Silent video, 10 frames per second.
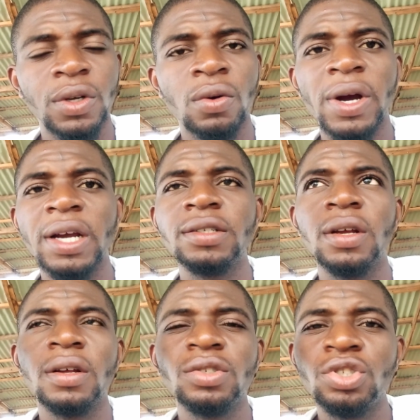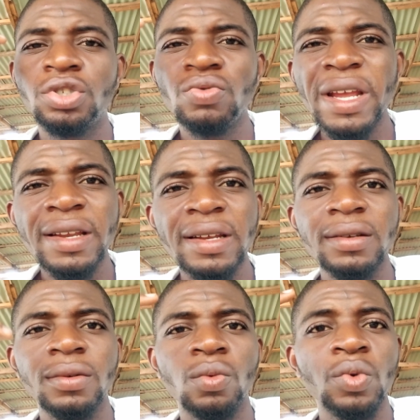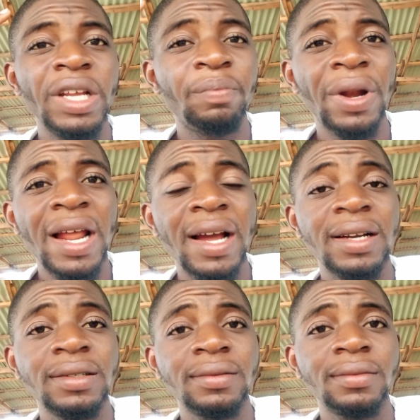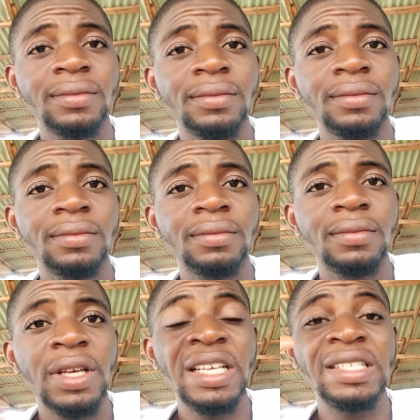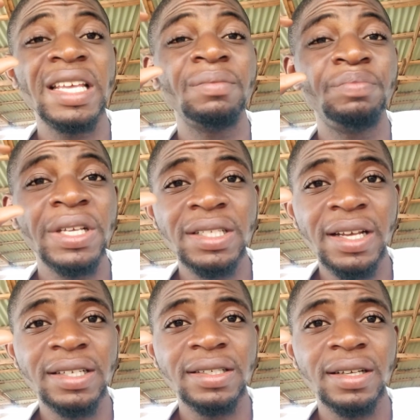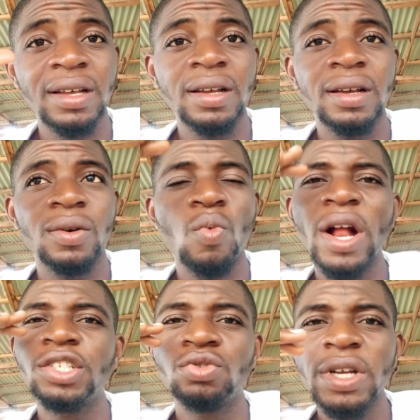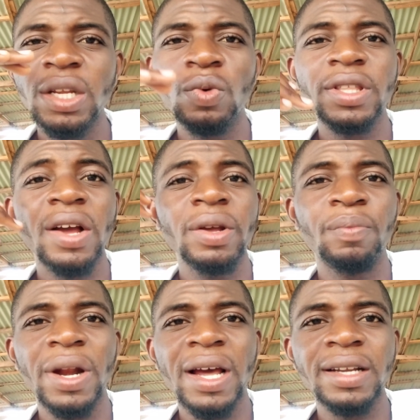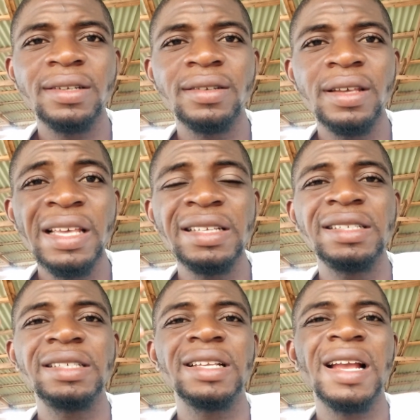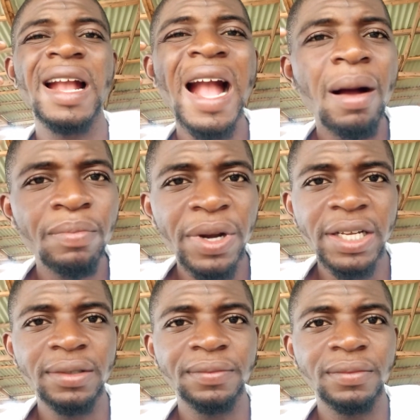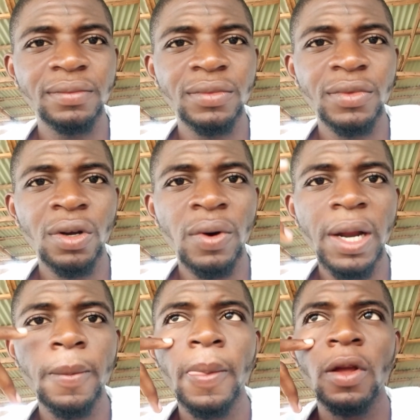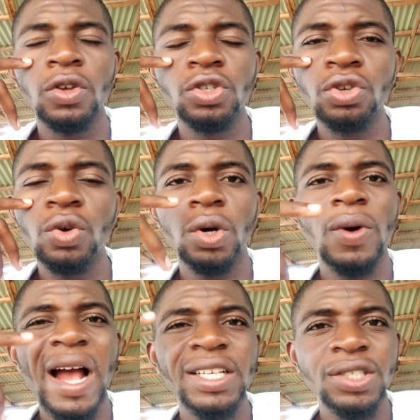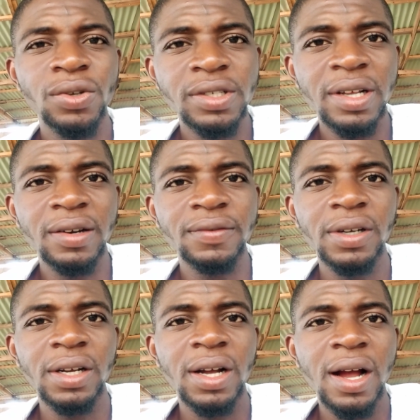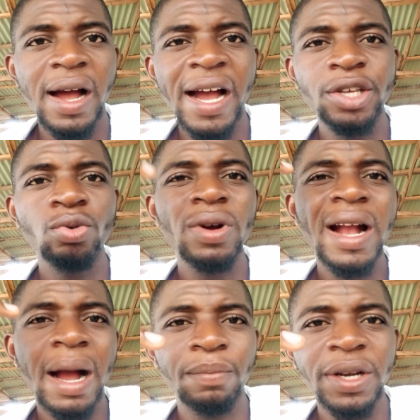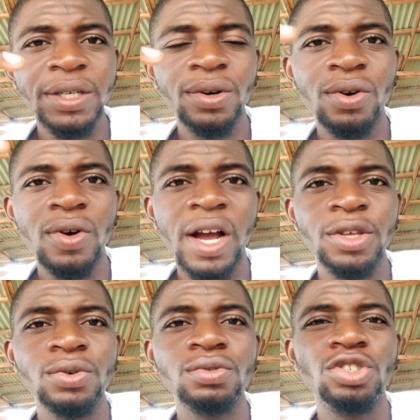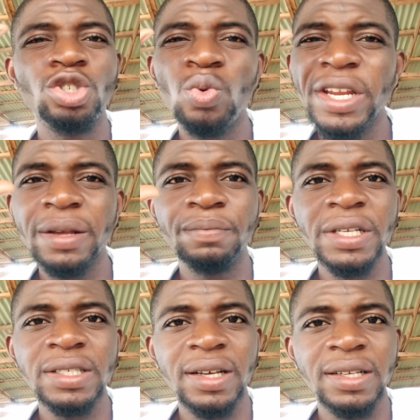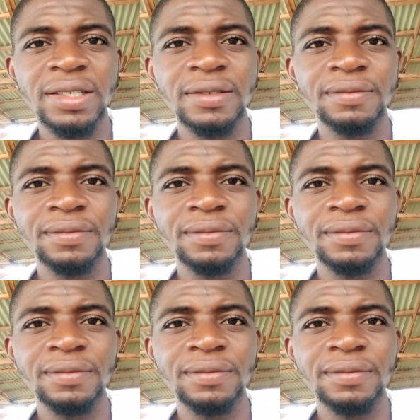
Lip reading: All right. Trading with a plan is a business, while trading without a plan is gambling. All right. So you want to ask yourself, are you gambling or are you doing a business?